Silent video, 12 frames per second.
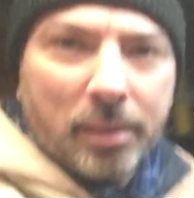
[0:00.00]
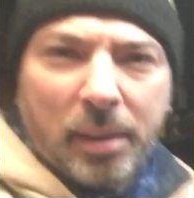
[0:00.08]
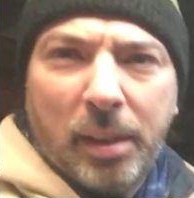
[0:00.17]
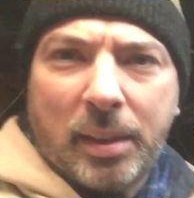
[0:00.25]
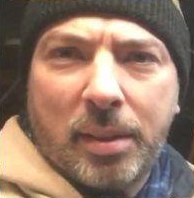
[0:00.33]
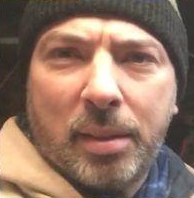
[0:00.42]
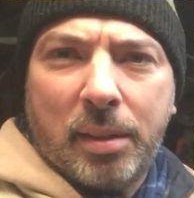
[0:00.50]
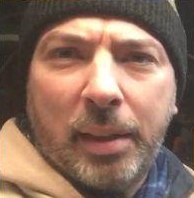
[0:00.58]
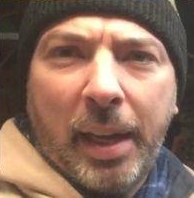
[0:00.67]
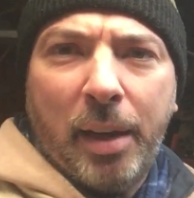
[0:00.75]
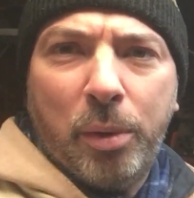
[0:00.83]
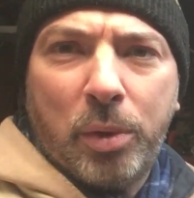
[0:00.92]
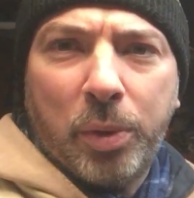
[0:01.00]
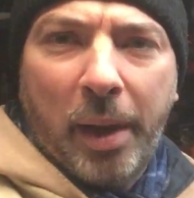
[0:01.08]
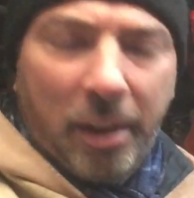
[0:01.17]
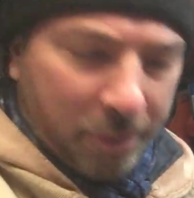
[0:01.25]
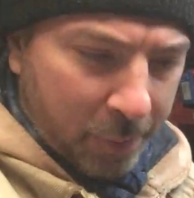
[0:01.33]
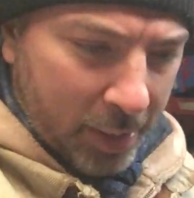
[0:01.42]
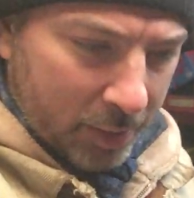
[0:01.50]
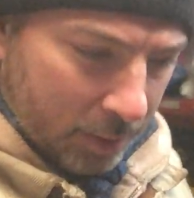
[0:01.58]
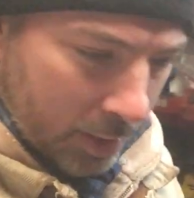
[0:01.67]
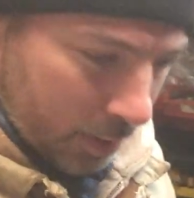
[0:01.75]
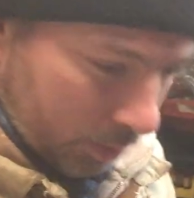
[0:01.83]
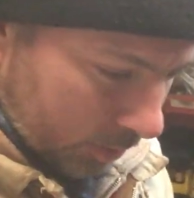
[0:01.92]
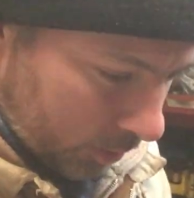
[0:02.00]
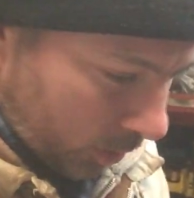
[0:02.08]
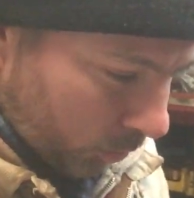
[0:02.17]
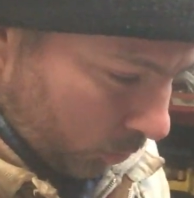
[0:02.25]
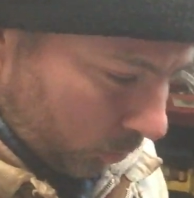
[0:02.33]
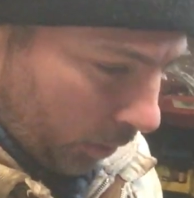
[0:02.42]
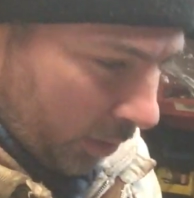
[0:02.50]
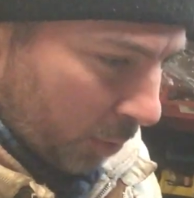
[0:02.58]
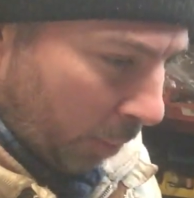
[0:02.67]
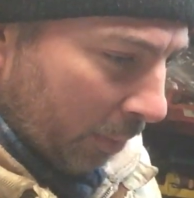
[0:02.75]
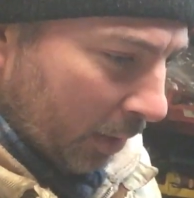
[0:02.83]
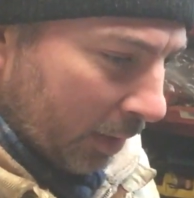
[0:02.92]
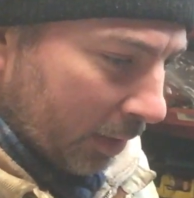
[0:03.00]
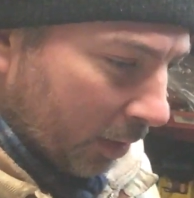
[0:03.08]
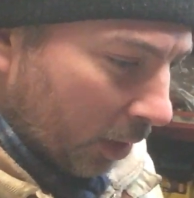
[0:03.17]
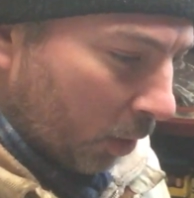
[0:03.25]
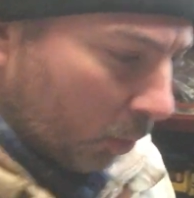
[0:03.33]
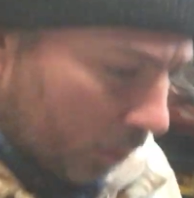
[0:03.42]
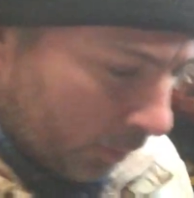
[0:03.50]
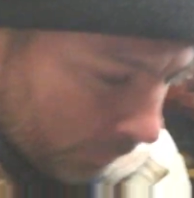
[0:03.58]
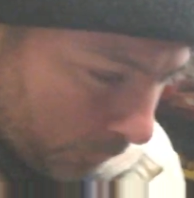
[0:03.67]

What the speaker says: It's now 12 minutes in, so I should probably let you go.